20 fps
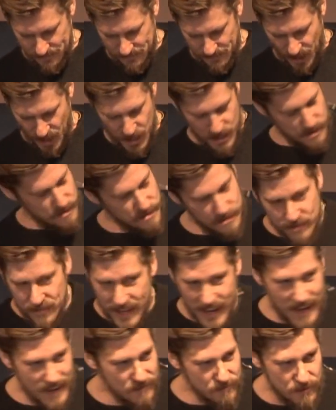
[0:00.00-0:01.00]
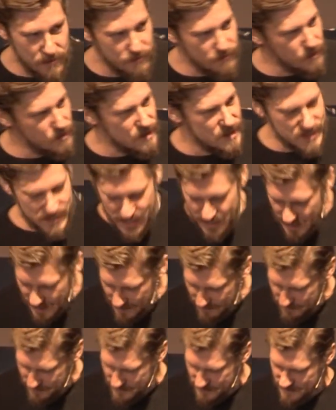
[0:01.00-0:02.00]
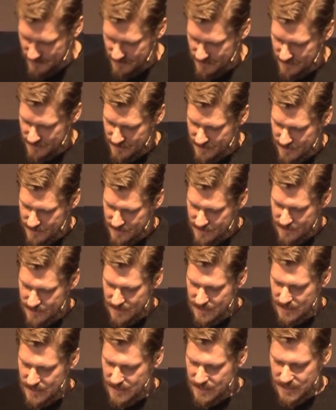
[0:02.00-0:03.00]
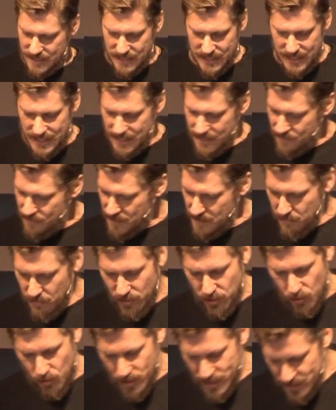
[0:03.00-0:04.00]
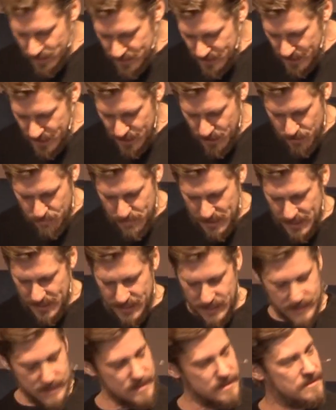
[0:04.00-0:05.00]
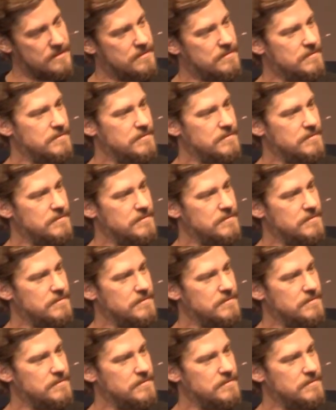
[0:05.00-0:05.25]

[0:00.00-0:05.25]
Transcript: Are you thankful for his gifts? Then give him loyalty and obedience.